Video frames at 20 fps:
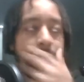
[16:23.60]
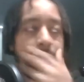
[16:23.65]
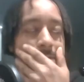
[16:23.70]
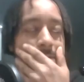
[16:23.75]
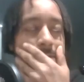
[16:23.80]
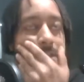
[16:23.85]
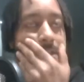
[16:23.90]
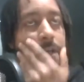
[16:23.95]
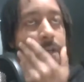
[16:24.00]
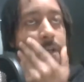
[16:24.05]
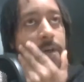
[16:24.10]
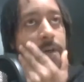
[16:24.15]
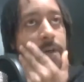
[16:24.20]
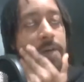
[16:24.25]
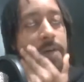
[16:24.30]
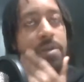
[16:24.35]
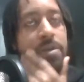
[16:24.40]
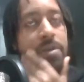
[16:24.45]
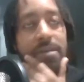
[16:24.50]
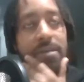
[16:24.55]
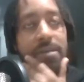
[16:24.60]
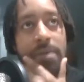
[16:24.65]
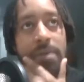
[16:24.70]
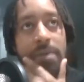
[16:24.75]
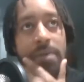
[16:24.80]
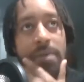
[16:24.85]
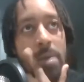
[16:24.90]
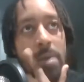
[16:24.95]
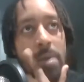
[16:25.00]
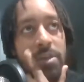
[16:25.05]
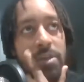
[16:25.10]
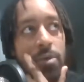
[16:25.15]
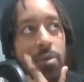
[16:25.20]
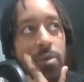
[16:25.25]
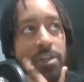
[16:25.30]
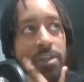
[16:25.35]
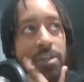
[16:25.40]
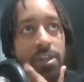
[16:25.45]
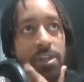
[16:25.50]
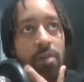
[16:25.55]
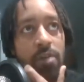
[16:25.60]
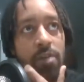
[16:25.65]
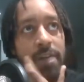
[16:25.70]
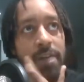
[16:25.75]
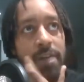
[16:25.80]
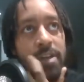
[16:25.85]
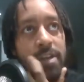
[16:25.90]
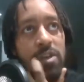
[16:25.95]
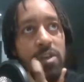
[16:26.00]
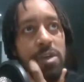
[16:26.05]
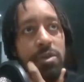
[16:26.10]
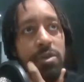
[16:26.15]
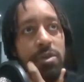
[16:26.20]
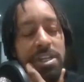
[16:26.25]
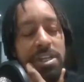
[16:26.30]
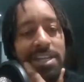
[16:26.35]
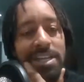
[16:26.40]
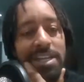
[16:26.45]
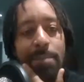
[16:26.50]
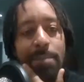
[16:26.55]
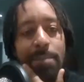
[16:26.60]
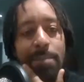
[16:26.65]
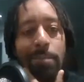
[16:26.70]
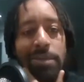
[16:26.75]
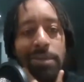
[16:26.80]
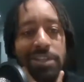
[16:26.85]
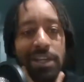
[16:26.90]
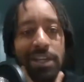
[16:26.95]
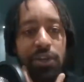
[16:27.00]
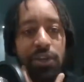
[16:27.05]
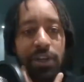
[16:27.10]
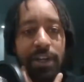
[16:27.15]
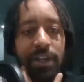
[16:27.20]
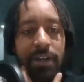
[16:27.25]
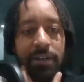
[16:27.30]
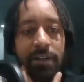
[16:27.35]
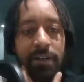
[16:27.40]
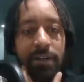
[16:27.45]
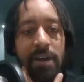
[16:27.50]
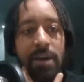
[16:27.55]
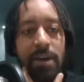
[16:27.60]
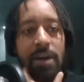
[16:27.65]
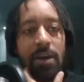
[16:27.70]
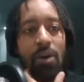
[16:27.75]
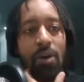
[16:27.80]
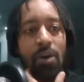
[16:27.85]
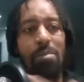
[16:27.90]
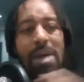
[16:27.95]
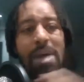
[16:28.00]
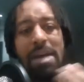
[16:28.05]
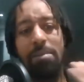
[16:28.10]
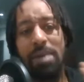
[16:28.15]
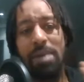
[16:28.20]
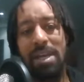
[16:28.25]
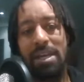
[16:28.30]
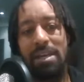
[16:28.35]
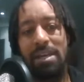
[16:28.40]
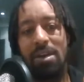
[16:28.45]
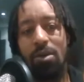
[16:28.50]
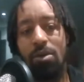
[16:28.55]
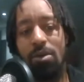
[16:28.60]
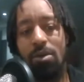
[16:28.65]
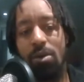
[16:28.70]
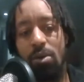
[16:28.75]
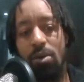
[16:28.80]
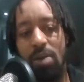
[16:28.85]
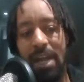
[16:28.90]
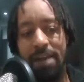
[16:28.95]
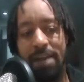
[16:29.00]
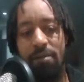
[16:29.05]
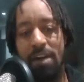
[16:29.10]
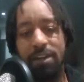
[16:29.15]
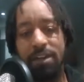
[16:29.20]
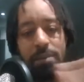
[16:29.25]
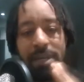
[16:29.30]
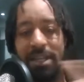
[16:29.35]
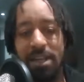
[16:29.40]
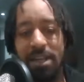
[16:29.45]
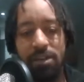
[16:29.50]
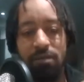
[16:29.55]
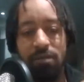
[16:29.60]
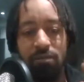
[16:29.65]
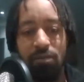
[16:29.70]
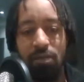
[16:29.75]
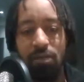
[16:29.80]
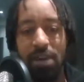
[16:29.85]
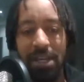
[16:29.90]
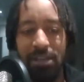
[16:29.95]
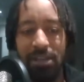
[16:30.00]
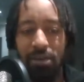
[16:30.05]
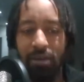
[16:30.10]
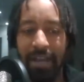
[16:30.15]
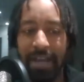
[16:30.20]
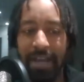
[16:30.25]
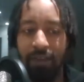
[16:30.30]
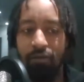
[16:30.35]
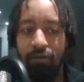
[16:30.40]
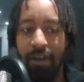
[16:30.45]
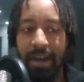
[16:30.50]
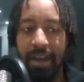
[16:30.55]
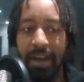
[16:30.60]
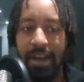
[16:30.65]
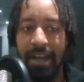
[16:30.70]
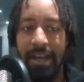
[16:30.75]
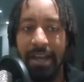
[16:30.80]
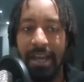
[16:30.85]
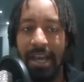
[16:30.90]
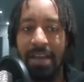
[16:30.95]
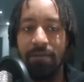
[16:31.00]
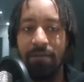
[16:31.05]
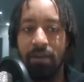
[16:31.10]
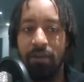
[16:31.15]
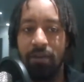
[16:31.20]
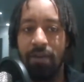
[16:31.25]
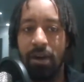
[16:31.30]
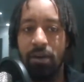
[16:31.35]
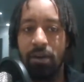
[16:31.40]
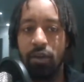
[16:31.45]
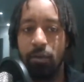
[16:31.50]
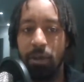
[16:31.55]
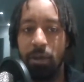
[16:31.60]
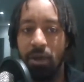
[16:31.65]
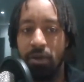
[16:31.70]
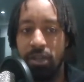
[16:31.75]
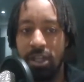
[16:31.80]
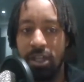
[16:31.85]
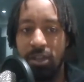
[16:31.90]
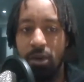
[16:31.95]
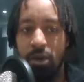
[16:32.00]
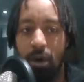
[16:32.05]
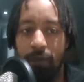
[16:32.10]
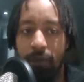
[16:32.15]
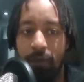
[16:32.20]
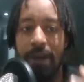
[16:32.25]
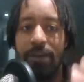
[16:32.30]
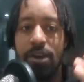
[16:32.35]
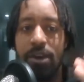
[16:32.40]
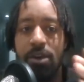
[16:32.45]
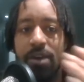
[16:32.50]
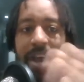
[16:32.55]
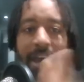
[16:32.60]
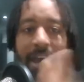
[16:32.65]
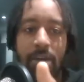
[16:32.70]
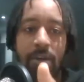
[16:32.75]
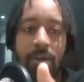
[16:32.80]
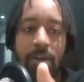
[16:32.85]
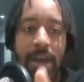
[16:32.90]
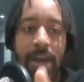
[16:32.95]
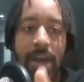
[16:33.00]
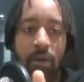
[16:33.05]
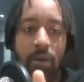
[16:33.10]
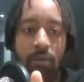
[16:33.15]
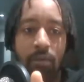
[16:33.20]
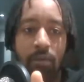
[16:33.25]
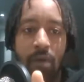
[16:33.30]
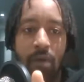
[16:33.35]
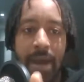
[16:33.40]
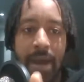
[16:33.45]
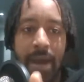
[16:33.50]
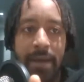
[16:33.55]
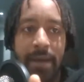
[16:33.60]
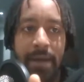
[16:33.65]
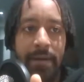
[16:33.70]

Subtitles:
I might be talking shit already because I was going to say about positioning. Or maybe, or late runs, but he's not that great at either of those because he's not a very good outlet on the right.